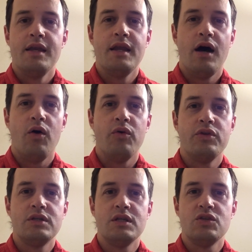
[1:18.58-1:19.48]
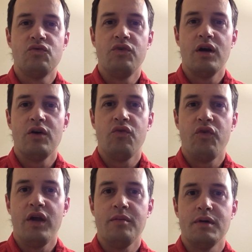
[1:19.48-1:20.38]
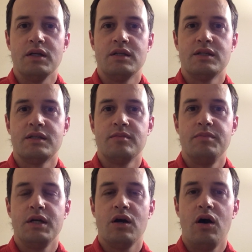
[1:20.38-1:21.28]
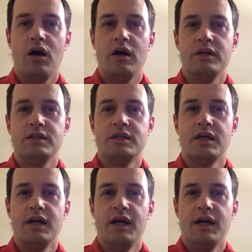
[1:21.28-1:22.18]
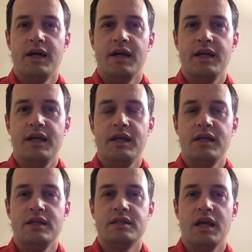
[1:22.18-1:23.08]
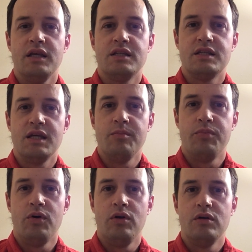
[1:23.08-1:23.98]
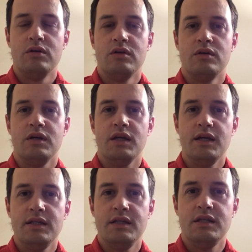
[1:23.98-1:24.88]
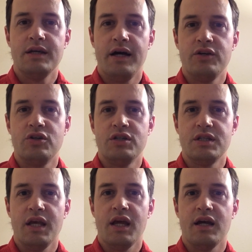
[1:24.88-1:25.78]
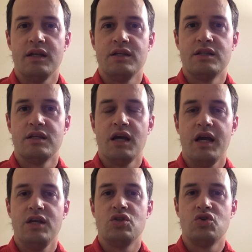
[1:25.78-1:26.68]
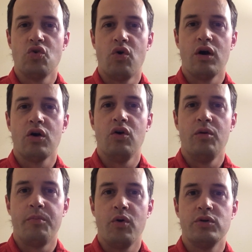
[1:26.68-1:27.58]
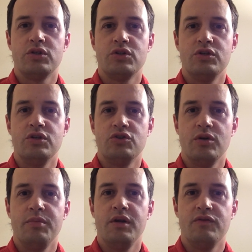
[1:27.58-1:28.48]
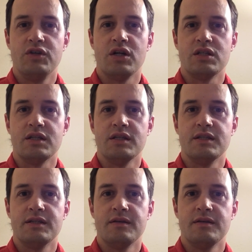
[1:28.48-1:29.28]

Now, this is very famous because it is a simple, easy to understand, historical approach to distributive justice.